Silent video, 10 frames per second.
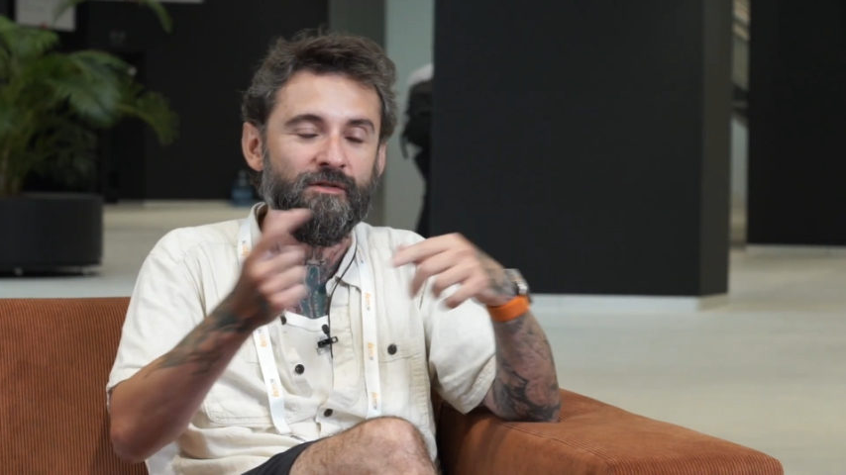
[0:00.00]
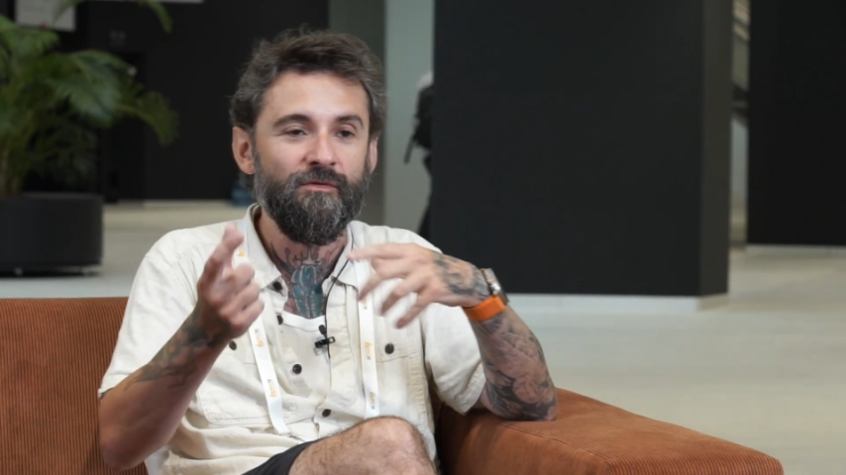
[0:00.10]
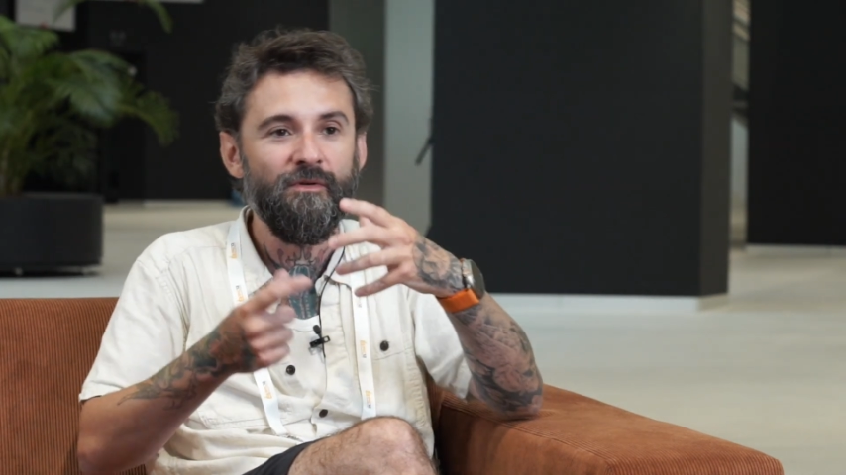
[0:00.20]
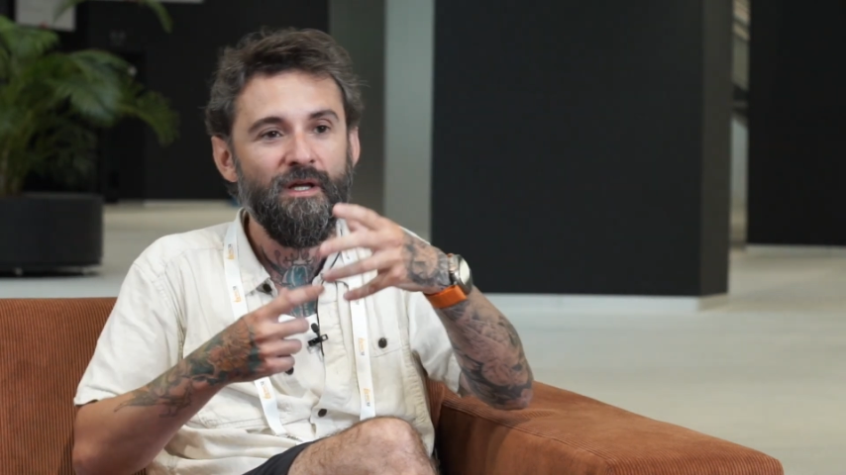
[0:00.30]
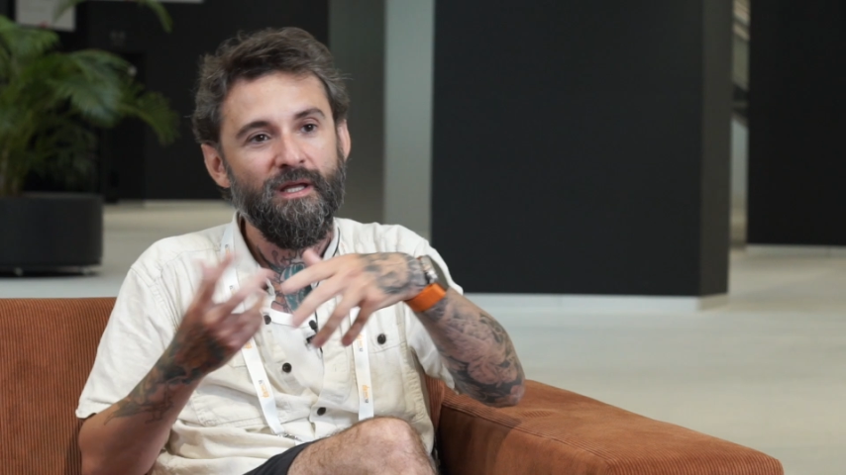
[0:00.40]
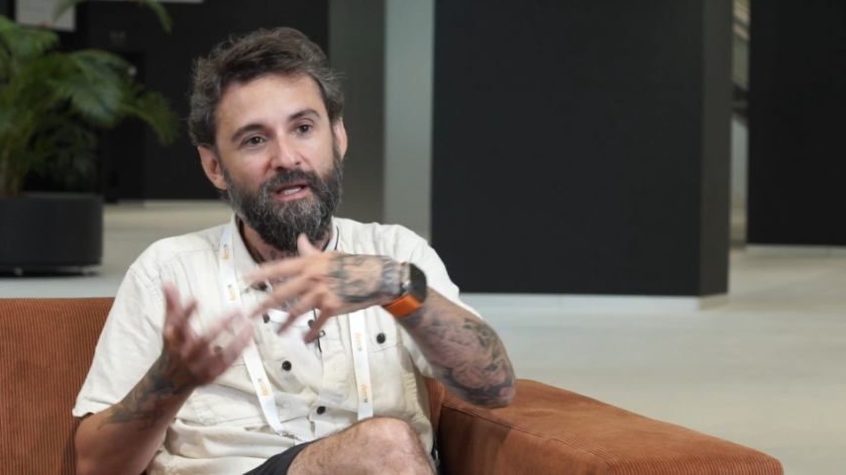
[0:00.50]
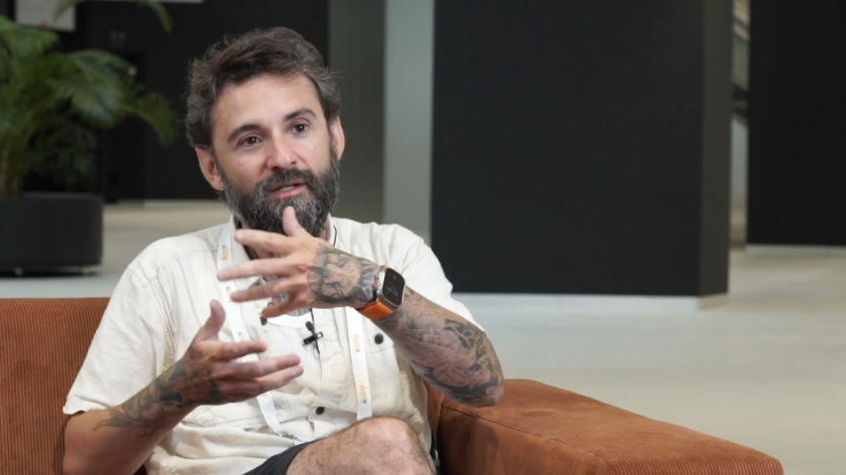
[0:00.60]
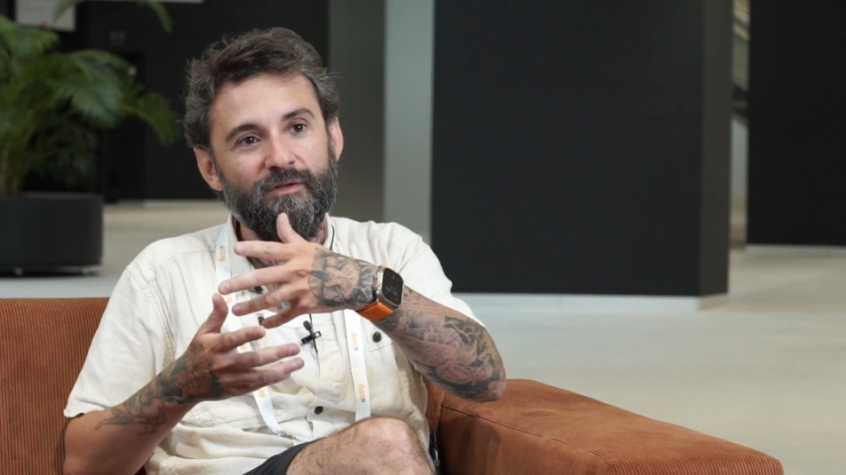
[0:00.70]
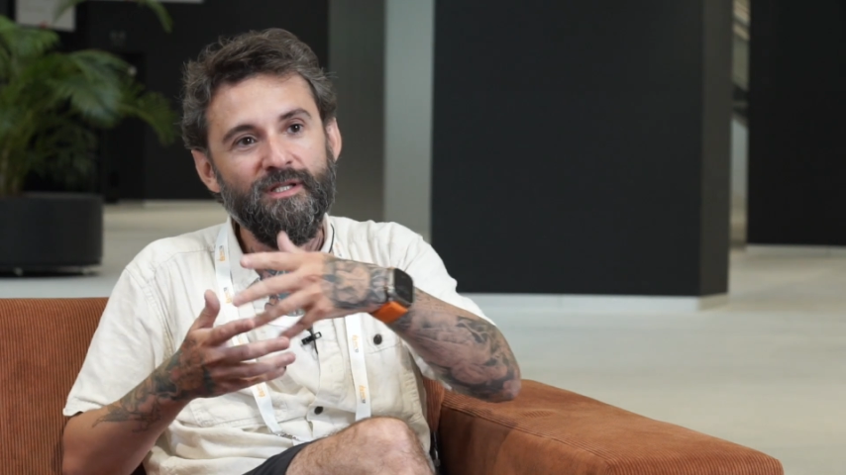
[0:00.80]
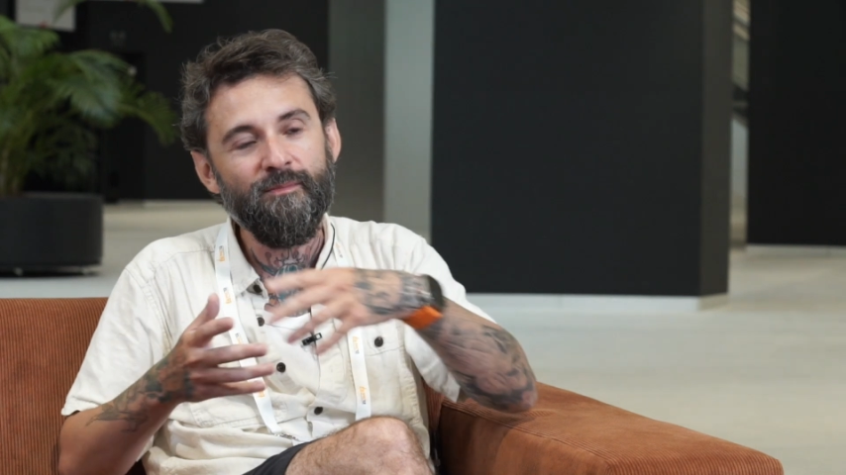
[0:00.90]
to
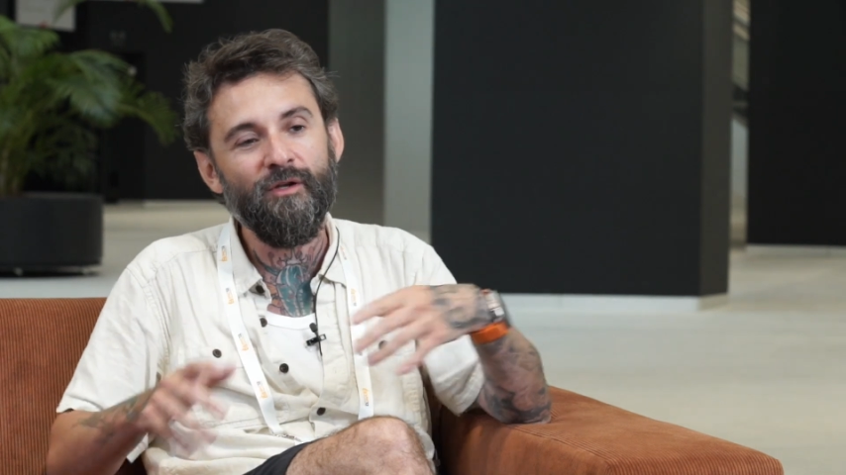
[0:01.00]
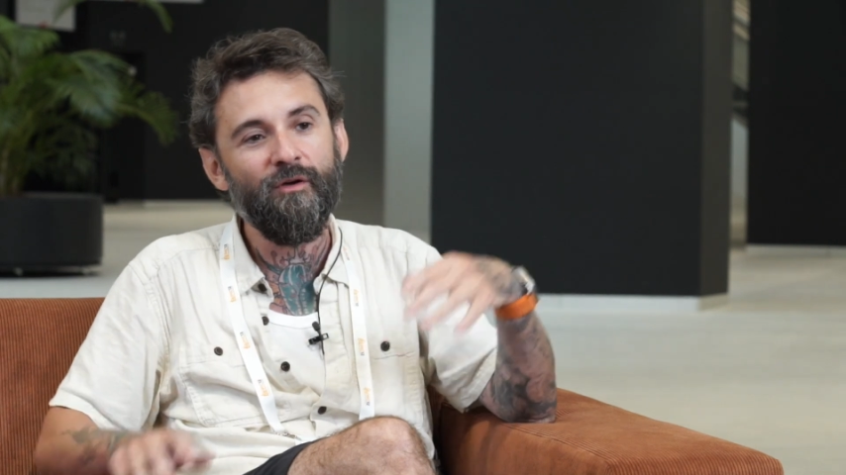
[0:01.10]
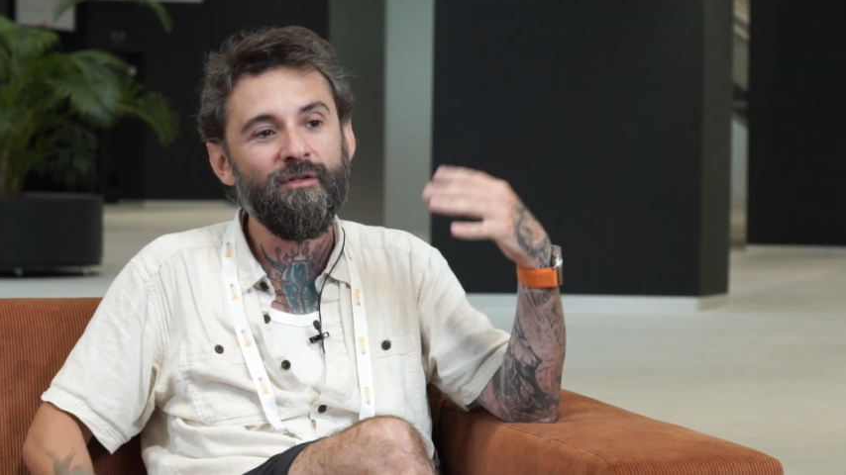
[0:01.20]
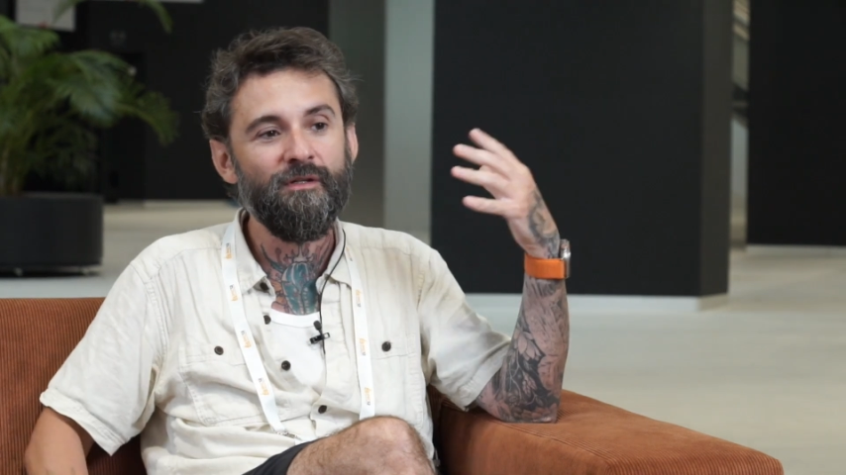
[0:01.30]
endosymbiont